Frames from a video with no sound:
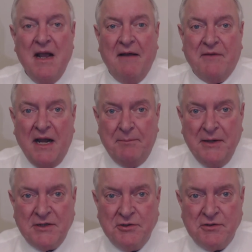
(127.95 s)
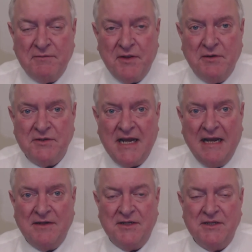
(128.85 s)
I've got pictures of those
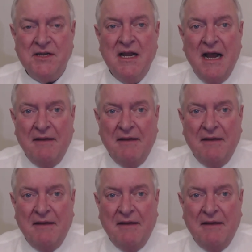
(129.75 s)
houses,